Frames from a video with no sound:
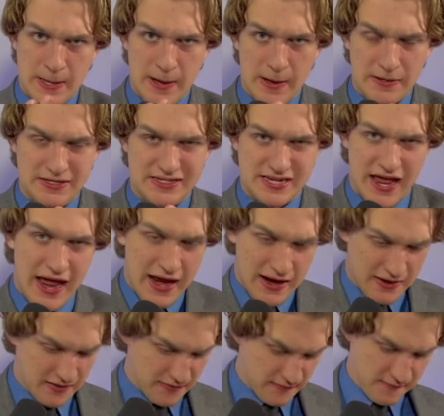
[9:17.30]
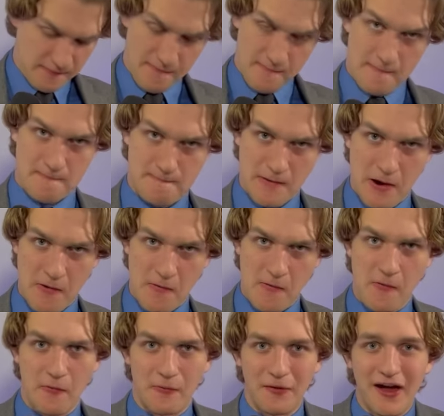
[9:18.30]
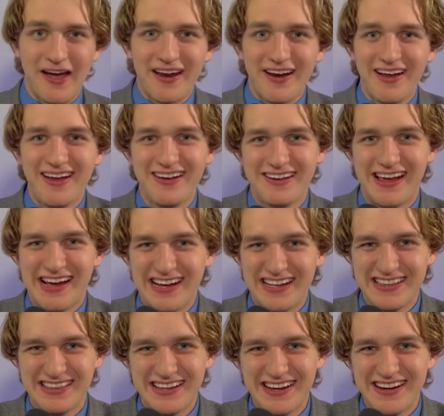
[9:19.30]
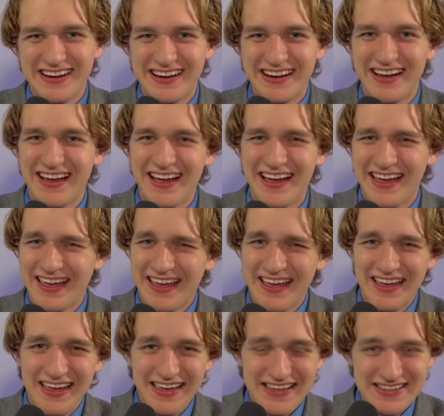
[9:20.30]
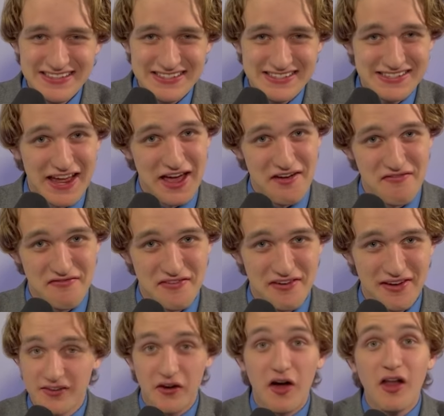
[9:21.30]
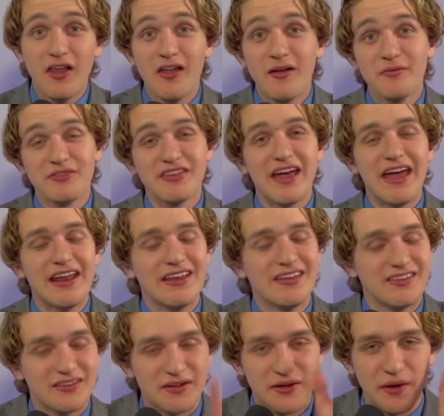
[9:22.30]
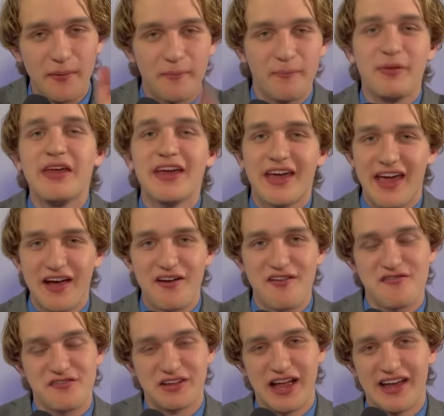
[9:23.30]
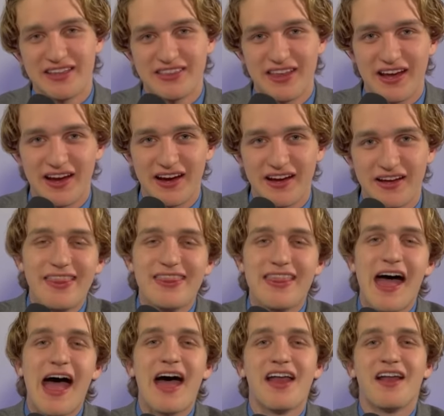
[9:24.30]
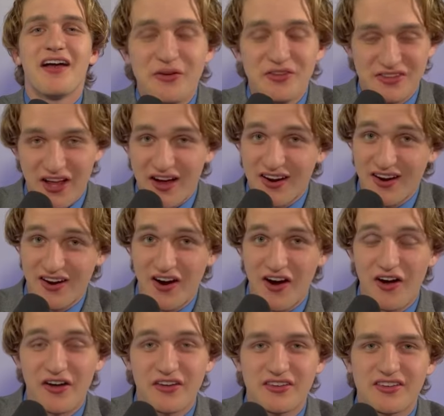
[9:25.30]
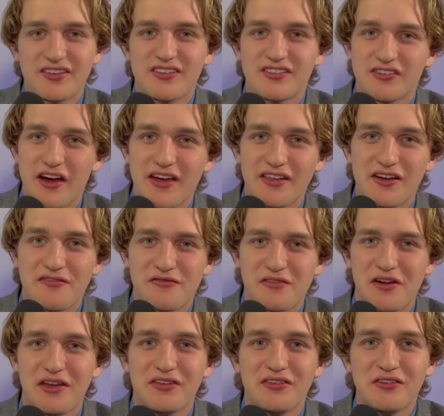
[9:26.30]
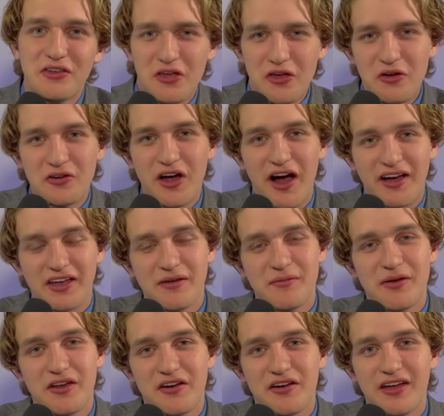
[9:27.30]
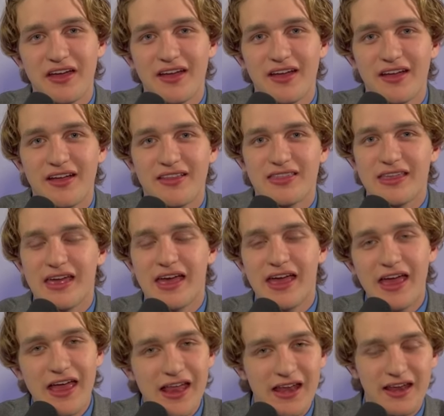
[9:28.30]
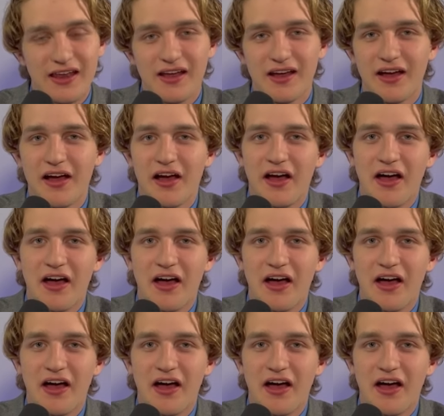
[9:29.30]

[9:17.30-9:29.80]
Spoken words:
a tanner right down there is safe. So all I'm saying is, be careful out there. And that was Tucker Carlson's trailer for his new documentary, The End